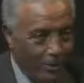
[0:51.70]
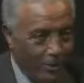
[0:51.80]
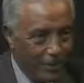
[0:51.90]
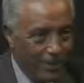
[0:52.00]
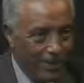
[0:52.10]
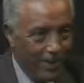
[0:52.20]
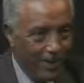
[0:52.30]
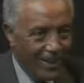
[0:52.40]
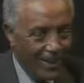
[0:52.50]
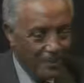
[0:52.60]
be
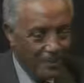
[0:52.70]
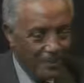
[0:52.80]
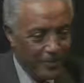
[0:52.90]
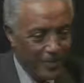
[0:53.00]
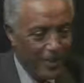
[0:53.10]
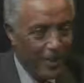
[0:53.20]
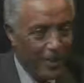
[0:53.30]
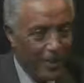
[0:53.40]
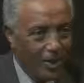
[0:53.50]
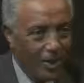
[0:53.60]

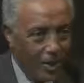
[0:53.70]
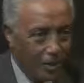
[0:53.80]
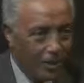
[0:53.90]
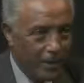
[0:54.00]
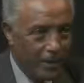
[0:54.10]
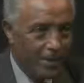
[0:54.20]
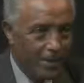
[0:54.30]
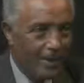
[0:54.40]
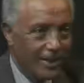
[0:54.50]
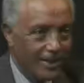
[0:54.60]
happy
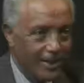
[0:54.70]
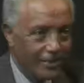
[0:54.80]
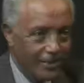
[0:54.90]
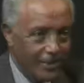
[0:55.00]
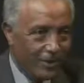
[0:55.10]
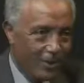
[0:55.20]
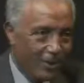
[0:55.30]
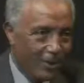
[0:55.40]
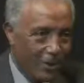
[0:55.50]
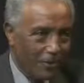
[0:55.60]
until after
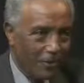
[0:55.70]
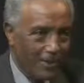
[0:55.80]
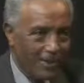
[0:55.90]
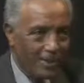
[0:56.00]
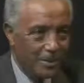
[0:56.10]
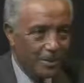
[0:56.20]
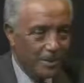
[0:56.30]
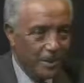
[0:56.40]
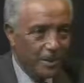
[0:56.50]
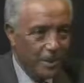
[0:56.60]
the conference.
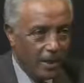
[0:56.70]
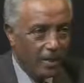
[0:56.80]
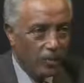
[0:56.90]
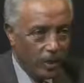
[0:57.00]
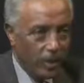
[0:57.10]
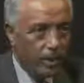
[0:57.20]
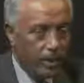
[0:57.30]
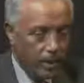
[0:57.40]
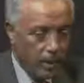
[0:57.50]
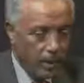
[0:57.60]
But we
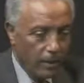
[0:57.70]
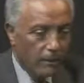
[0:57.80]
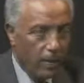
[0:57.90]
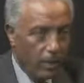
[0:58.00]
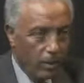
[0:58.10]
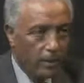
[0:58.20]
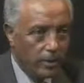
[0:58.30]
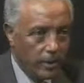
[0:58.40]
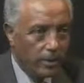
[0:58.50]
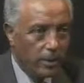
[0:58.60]
have done all the
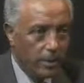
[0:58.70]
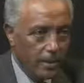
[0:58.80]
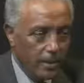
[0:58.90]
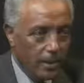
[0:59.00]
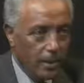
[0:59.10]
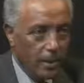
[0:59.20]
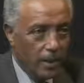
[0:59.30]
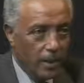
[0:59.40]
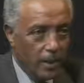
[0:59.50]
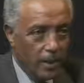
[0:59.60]
major
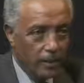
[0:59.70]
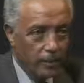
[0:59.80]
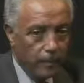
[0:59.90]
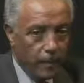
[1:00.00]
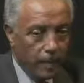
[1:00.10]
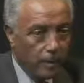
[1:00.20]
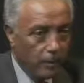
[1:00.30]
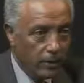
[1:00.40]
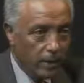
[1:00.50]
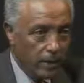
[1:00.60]

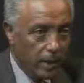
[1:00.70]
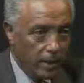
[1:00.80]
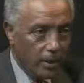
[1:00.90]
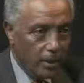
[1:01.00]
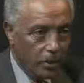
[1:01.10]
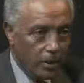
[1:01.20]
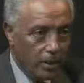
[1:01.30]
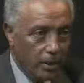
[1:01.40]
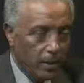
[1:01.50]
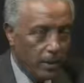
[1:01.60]
activities that need to
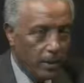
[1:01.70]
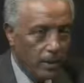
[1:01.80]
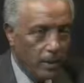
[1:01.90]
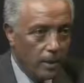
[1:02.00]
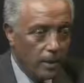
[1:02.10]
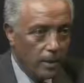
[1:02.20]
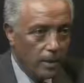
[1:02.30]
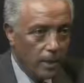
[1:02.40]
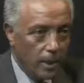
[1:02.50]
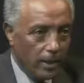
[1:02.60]
be
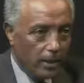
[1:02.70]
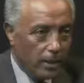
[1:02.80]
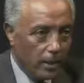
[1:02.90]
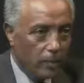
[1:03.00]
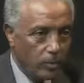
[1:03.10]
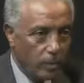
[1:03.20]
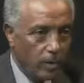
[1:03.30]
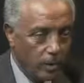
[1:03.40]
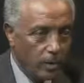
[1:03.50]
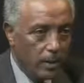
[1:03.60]
done, and
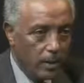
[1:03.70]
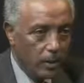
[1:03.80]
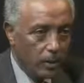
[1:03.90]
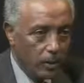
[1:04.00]
we're